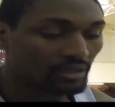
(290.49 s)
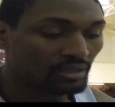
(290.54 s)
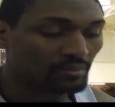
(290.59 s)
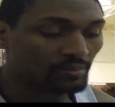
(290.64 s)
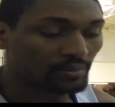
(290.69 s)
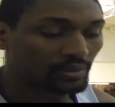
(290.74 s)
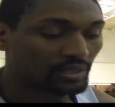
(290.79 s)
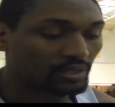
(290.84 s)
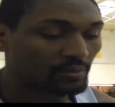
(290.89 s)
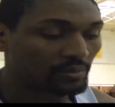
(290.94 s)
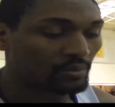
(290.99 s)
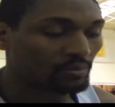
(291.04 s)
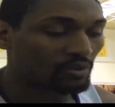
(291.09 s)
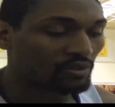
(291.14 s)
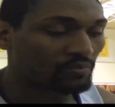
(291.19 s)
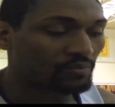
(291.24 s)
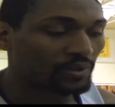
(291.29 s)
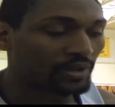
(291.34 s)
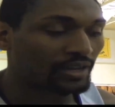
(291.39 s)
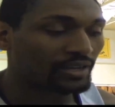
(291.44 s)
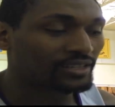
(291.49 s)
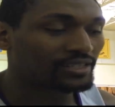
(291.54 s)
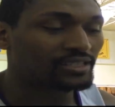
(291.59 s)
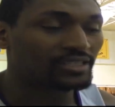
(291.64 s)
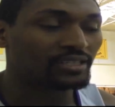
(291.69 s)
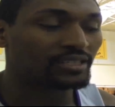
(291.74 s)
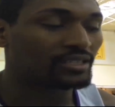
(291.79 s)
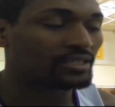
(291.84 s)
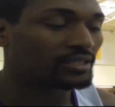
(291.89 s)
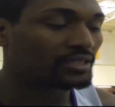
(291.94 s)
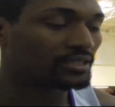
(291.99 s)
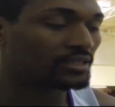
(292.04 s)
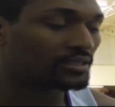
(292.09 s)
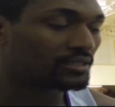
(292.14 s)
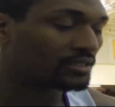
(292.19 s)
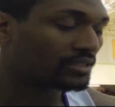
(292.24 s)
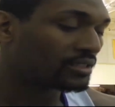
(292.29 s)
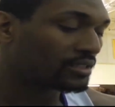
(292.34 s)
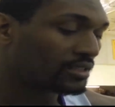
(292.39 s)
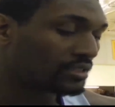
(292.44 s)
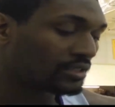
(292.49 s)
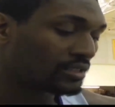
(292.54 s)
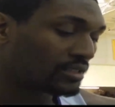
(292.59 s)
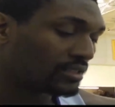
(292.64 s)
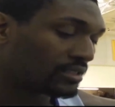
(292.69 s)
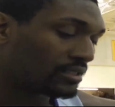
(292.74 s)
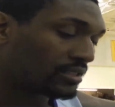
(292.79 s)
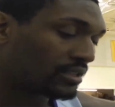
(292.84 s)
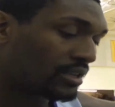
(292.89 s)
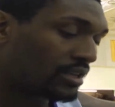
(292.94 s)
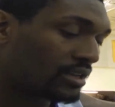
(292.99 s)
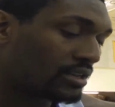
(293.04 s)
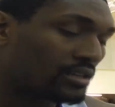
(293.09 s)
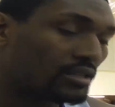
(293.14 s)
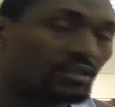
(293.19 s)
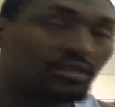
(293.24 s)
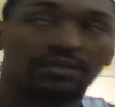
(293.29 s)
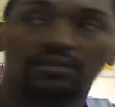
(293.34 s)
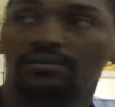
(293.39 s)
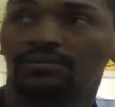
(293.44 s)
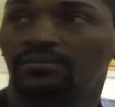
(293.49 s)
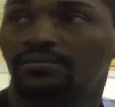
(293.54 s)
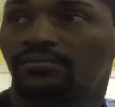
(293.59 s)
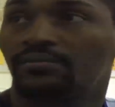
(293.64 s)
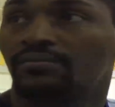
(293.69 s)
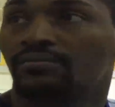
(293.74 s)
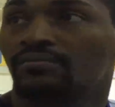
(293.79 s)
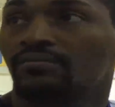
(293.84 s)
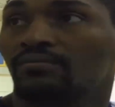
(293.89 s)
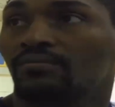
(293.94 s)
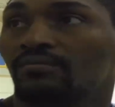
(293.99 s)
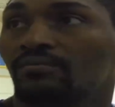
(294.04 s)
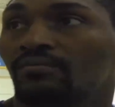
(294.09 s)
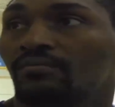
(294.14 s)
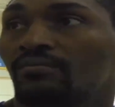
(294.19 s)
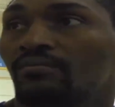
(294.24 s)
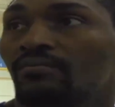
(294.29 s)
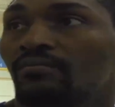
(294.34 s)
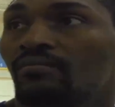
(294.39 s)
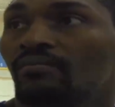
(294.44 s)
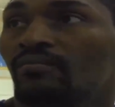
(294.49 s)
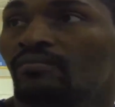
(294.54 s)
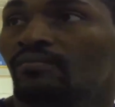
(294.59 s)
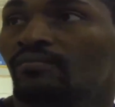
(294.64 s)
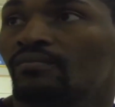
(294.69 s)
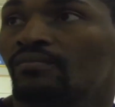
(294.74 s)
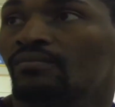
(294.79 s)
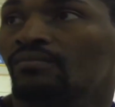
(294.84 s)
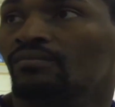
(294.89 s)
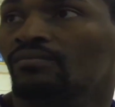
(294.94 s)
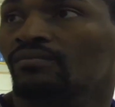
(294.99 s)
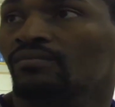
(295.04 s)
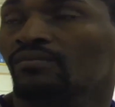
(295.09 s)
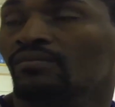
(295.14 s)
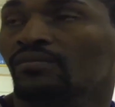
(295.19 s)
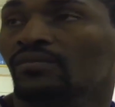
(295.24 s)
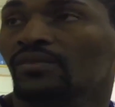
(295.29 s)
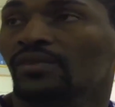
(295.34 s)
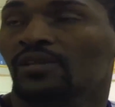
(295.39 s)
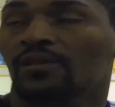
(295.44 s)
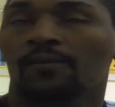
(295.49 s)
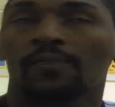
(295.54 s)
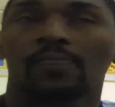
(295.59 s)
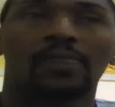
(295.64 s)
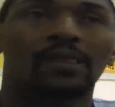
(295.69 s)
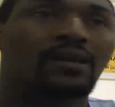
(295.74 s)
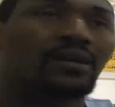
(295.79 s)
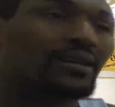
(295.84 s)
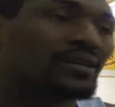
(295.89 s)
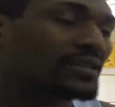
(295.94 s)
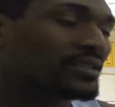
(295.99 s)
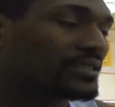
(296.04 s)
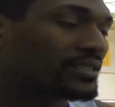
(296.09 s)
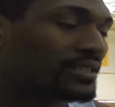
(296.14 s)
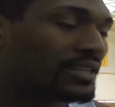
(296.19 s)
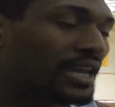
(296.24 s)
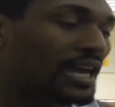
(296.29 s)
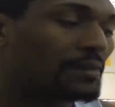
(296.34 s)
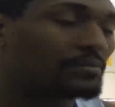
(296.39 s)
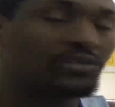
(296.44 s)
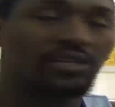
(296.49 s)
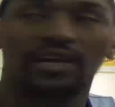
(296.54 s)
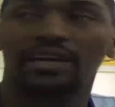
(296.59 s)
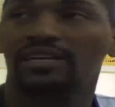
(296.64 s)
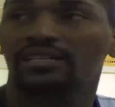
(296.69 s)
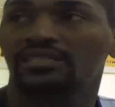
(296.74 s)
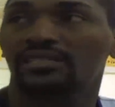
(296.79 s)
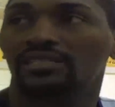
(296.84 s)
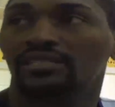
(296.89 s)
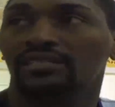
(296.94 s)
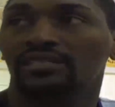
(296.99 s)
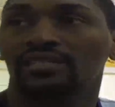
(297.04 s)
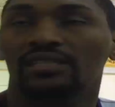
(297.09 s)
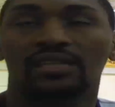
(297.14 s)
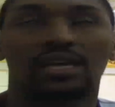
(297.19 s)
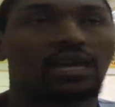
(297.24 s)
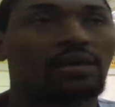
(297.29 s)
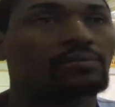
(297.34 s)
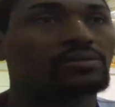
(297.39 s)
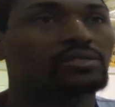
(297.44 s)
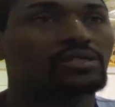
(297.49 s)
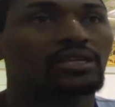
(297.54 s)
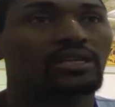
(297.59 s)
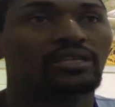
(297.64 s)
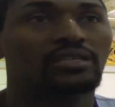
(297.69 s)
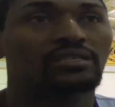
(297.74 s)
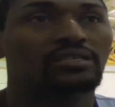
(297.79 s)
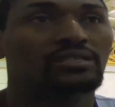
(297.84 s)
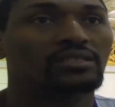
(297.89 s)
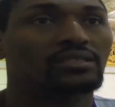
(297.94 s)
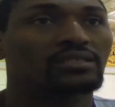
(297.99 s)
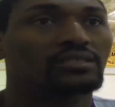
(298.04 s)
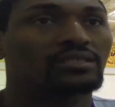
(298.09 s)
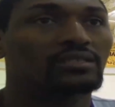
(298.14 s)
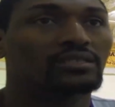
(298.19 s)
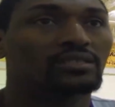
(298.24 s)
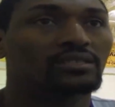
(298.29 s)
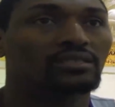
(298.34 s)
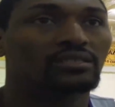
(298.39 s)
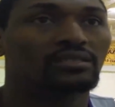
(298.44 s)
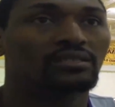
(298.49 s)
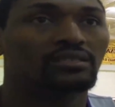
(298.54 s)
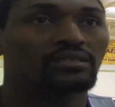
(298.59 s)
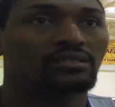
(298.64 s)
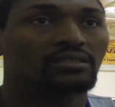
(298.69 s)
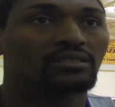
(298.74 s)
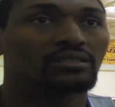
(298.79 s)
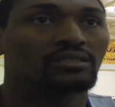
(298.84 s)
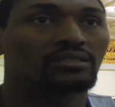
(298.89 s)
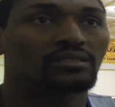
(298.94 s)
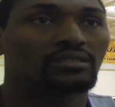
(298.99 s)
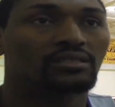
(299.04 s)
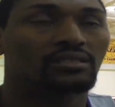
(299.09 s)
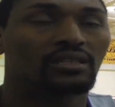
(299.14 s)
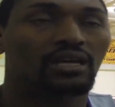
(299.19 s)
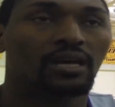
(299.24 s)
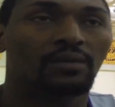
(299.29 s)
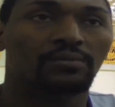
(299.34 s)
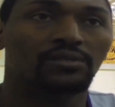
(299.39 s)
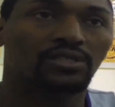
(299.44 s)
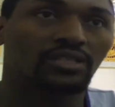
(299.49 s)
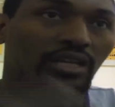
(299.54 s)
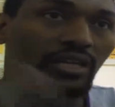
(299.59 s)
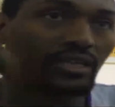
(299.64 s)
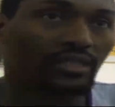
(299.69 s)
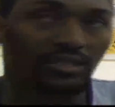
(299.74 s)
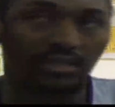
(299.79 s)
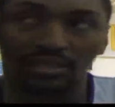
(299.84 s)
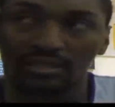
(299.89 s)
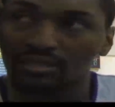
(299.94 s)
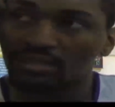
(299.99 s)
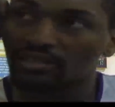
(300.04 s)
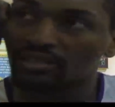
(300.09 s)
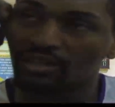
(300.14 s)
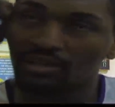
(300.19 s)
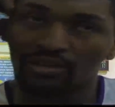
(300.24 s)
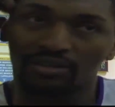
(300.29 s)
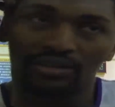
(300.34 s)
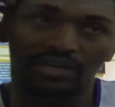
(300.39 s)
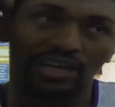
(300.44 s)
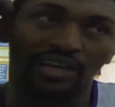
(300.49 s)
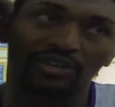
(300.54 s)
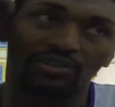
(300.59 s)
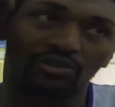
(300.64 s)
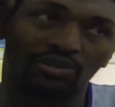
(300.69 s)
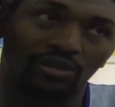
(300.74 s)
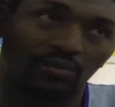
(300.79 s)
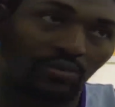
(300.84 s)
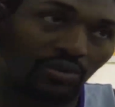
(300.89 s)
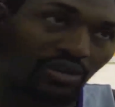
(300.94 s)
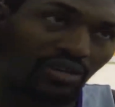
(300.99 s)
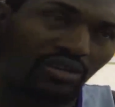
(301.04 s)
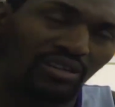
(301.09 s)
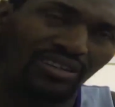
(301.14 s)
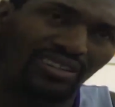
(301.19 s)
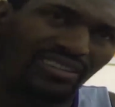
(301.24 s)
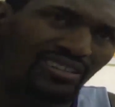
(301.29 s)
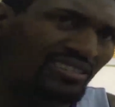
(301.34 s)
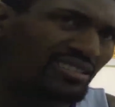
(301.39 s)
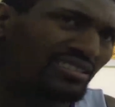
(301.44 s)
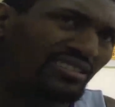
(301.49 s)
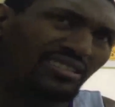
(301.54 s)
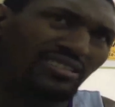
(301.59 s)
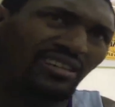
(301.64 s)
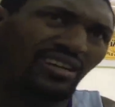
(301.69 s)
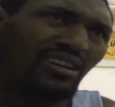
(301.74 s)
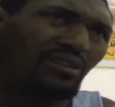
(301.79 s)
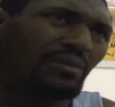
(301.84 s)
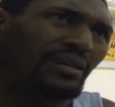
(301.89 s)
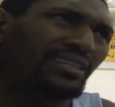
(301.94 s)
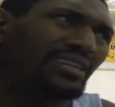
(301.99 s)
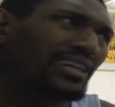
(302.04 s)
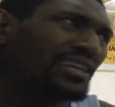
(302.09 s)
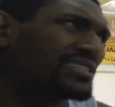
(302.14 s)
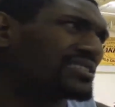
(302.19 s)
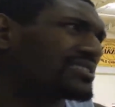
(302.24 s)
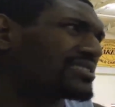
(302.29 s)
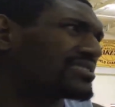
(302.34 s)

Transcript: It'd be, it'd be worth paying to see. Yeah. I was, yeah. I was a little surprised by technical. It wasn't like you were taunting him. It was the game changed. Talk, right? The game's changed. The game's changed. You know, they can't do it no more. Um, I think I